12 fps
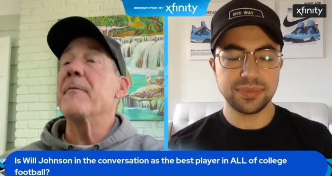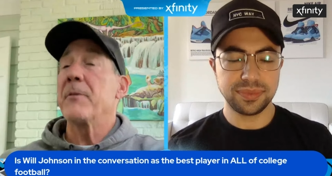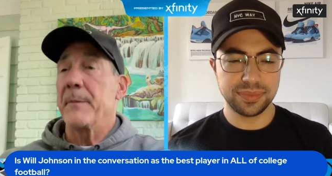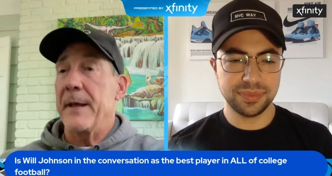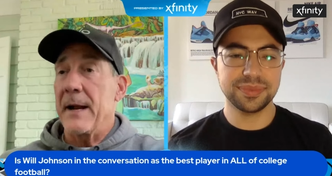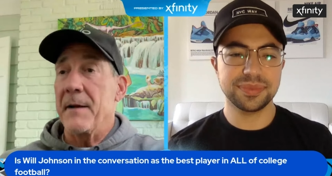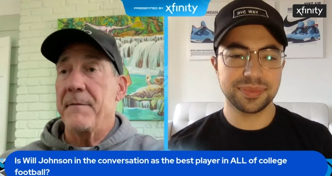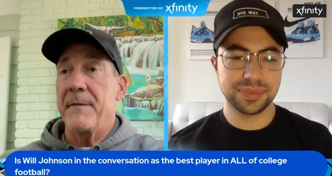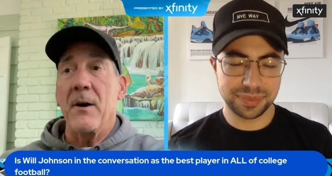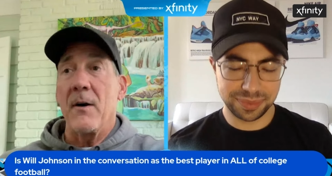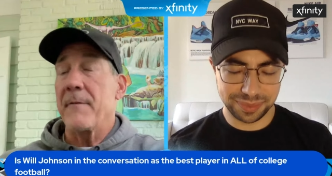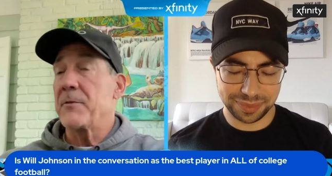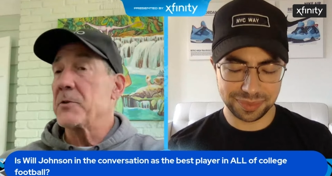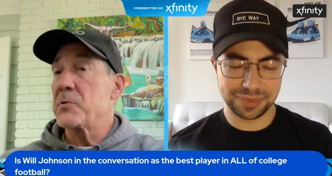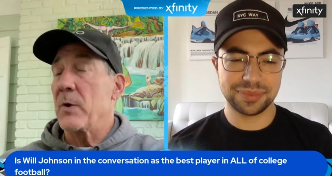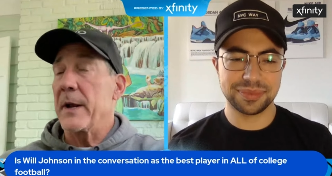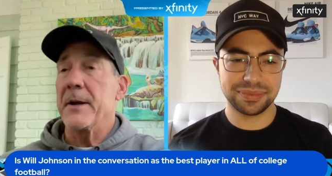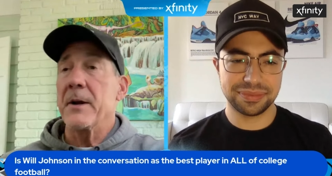Speaker 1: from the NFL after
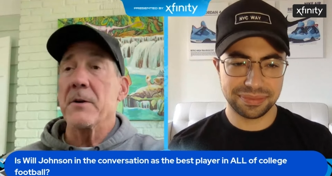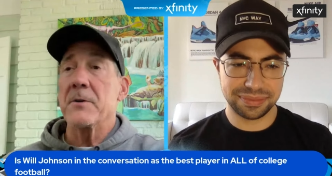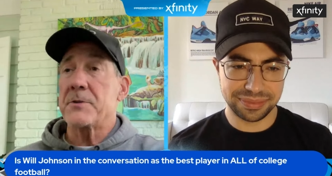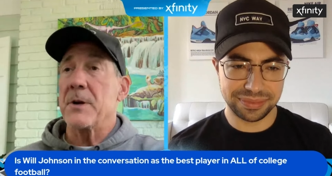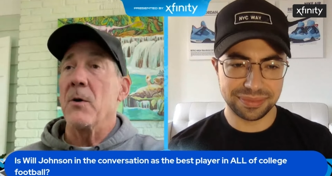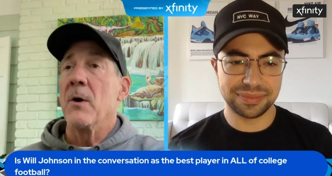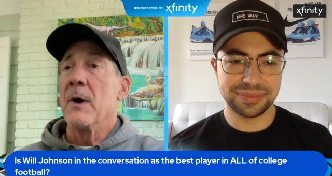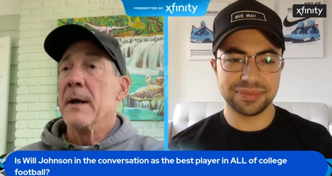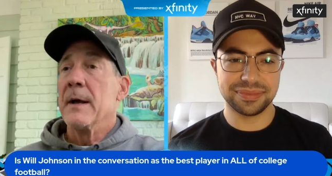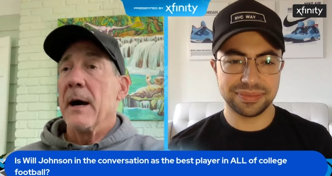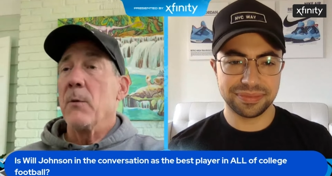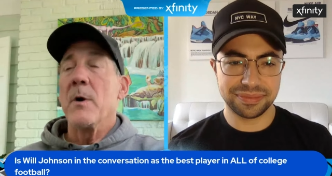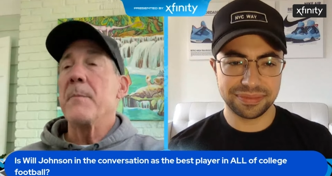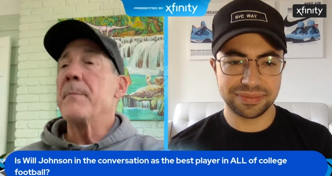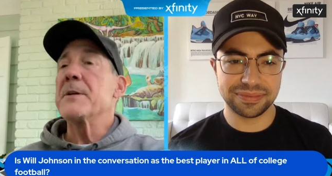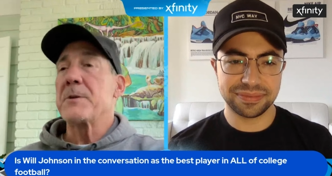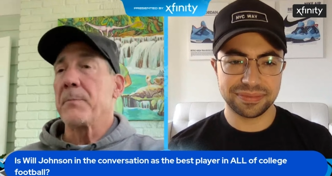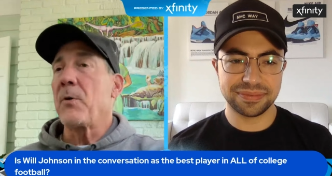20 years. So I wouldn't
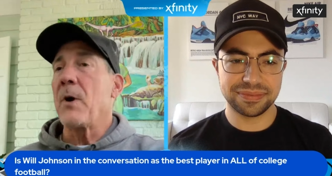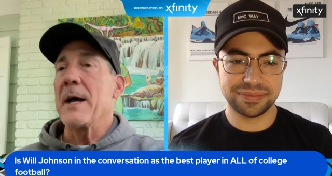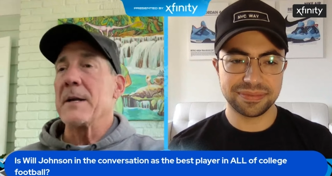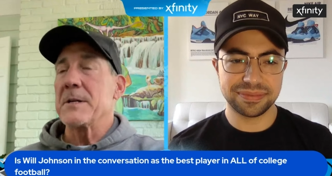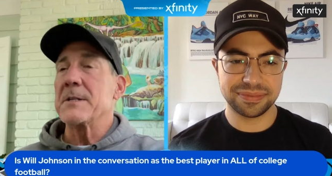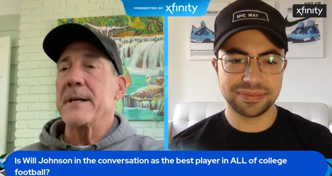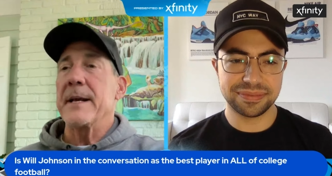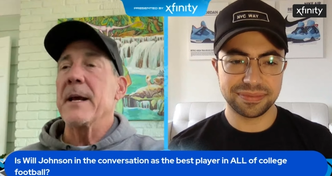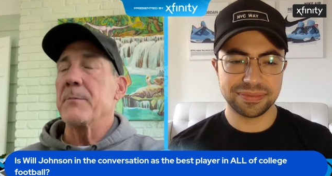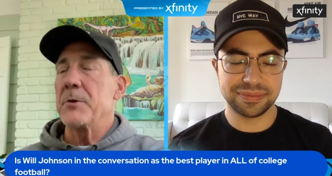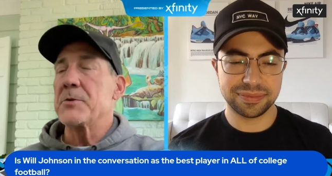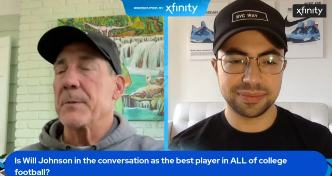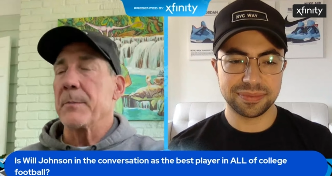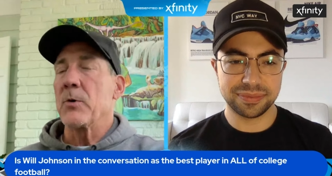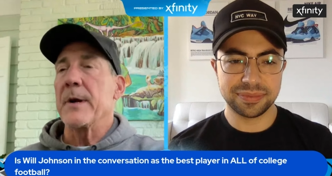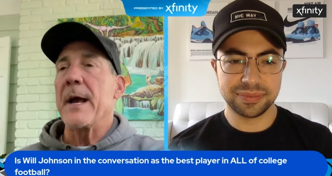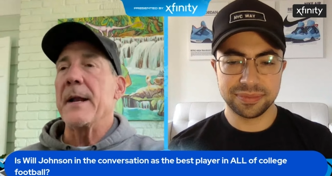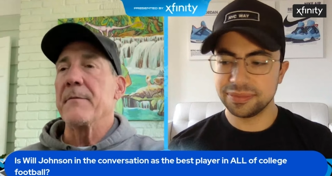be surprised to see him do some
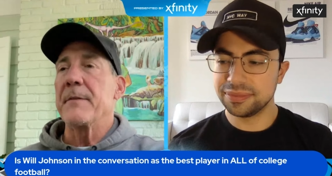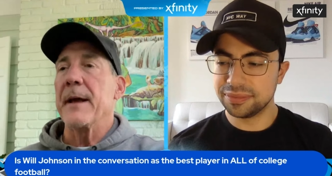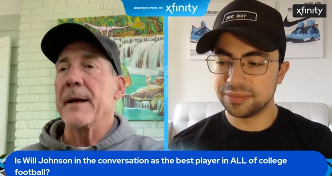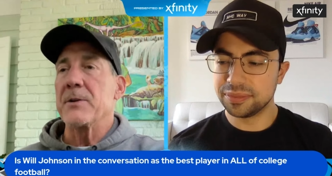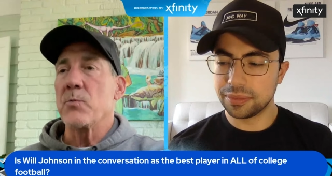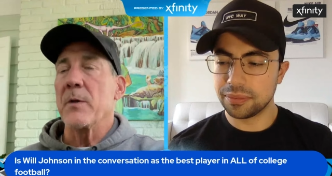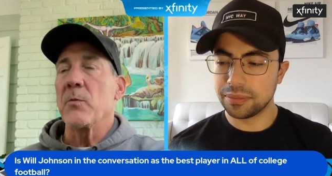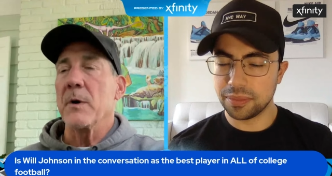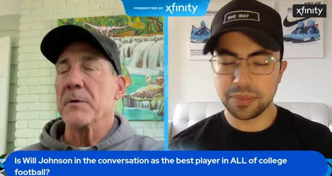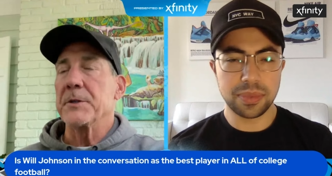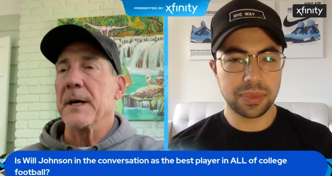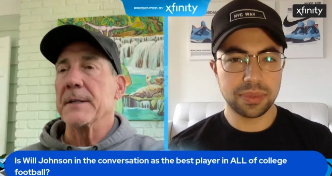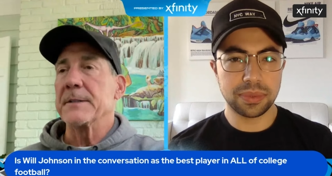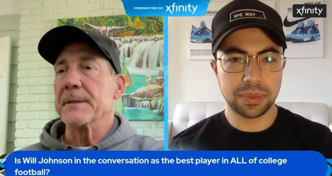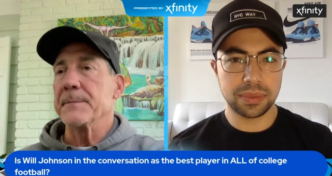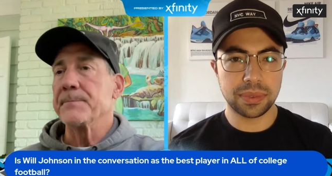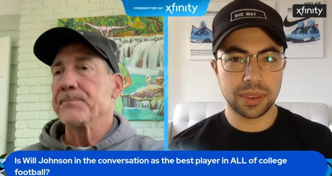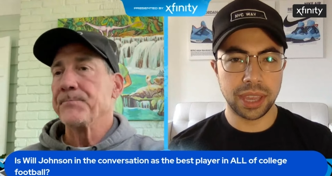creative things with Will
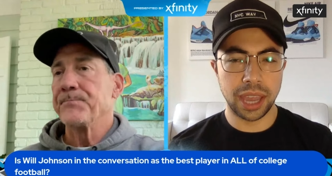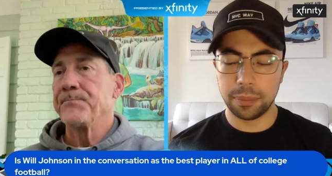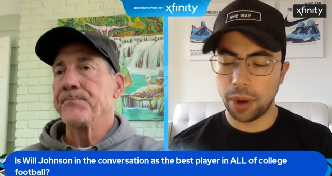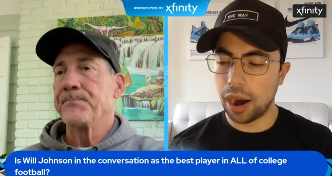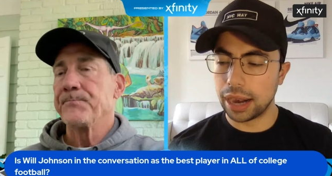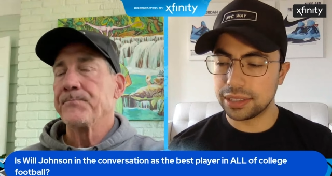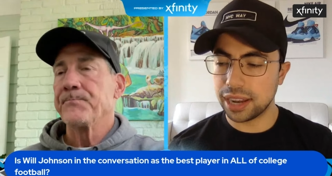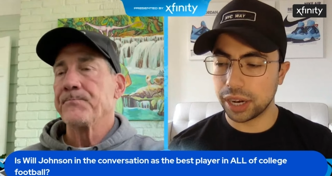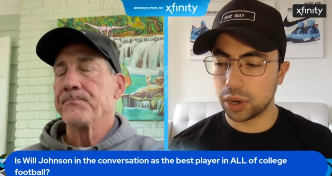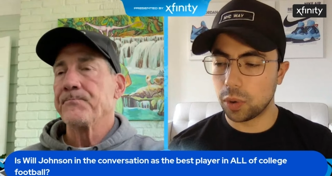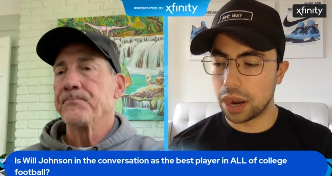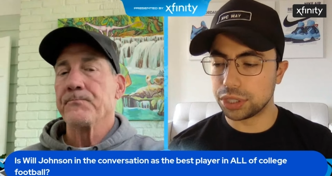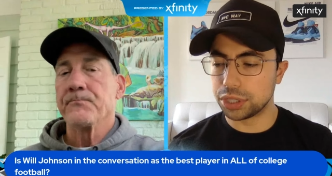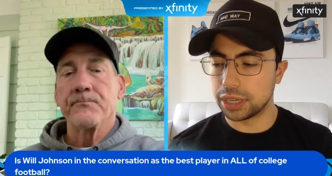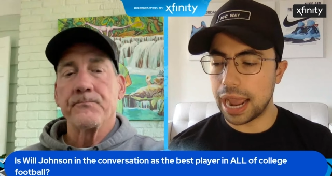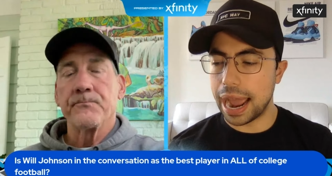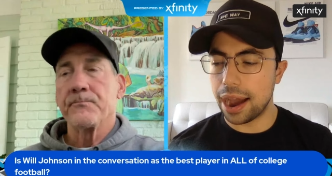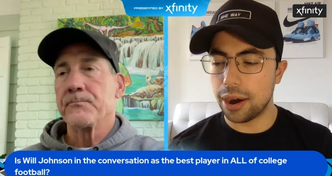Johnson.
Speaker 2: Yeah. All right. Second question.
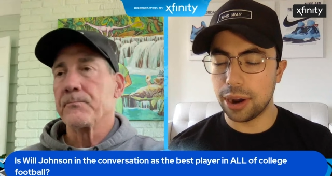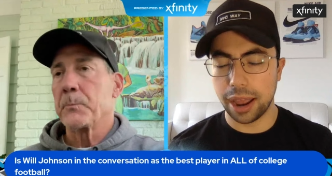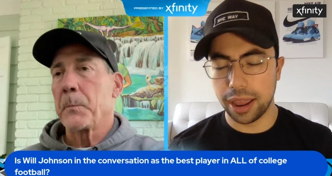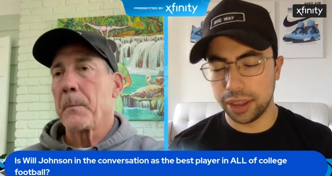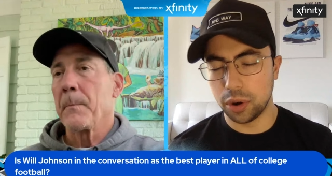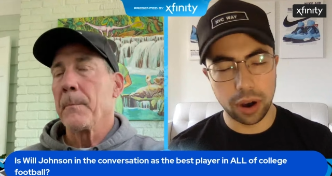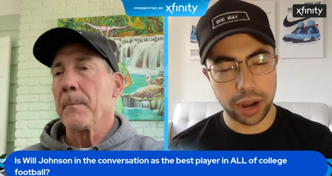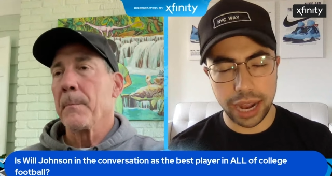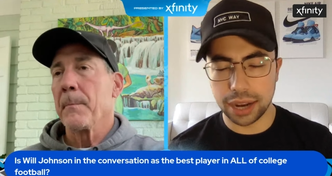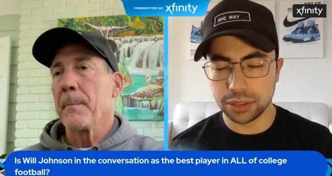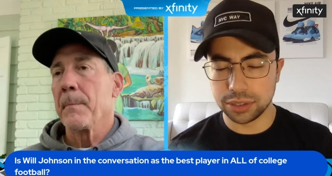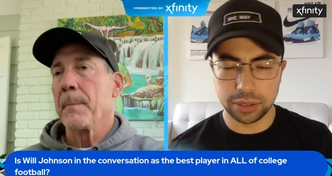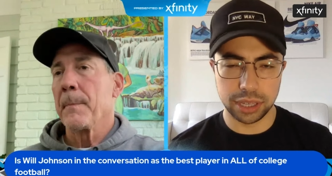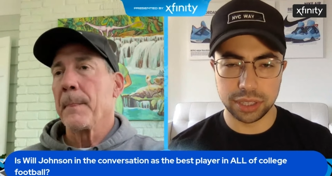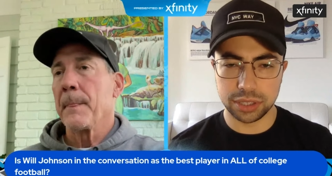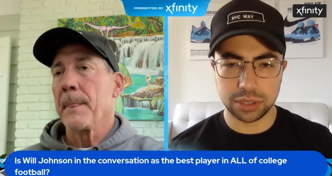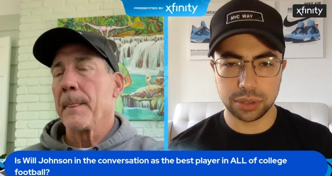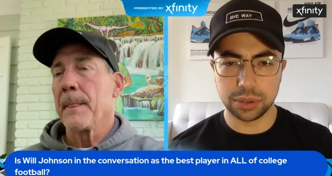How you already answered
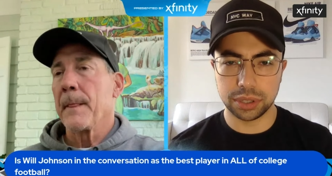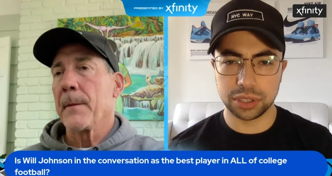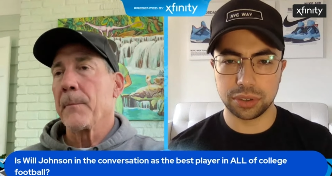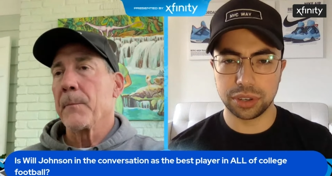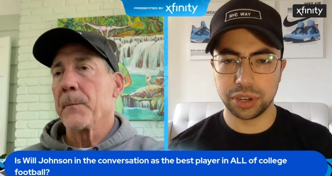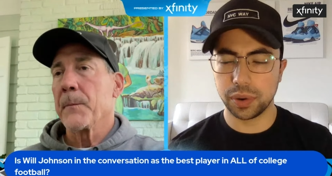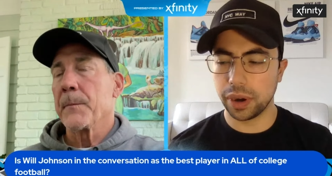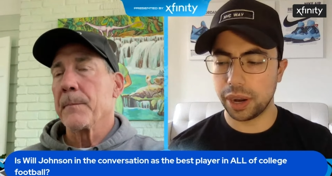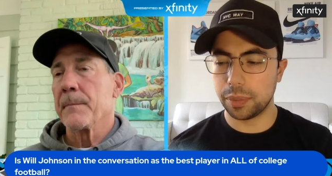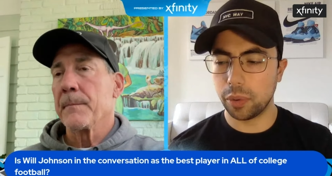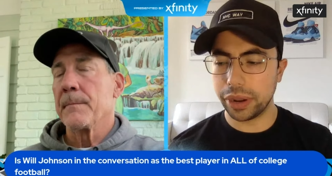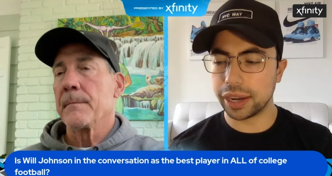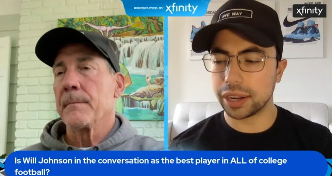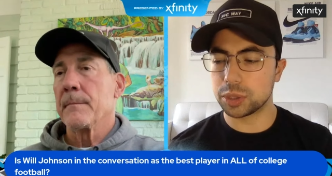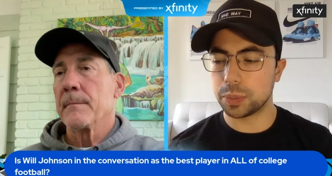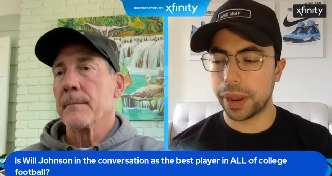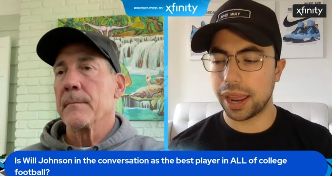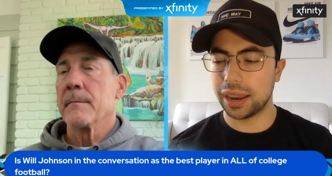this to a certain degree, but we can
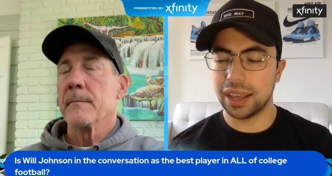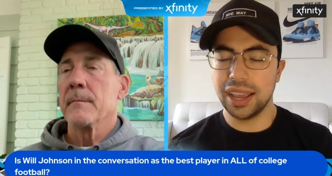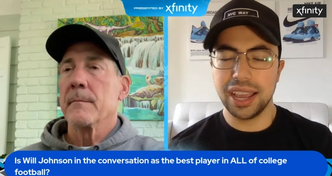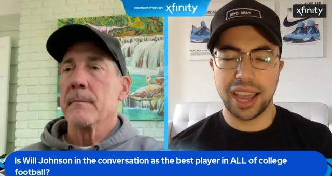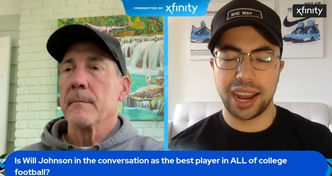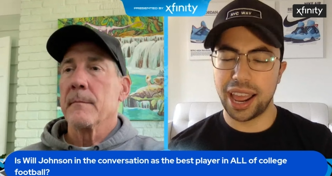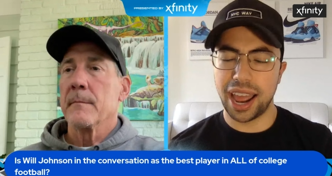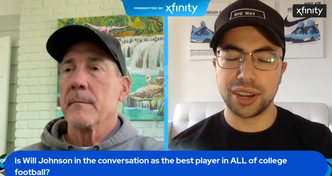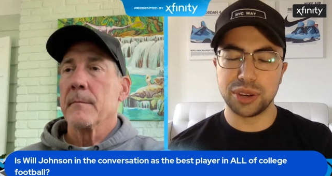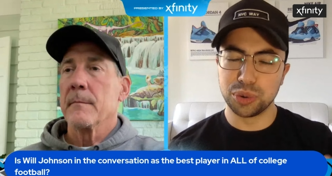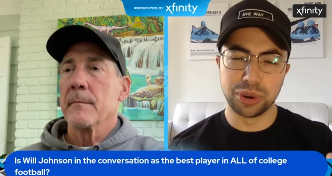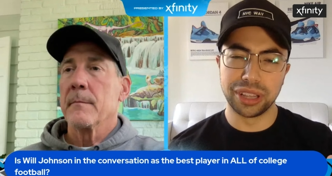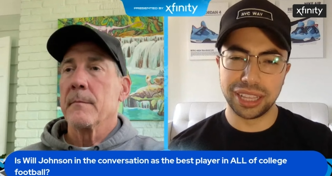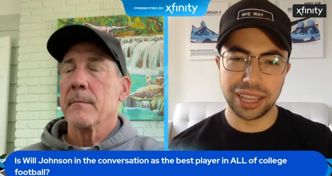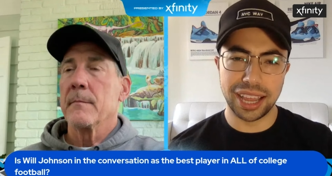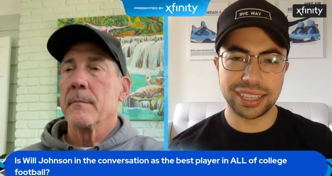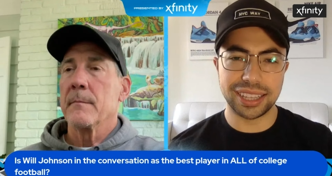expand. And I do really like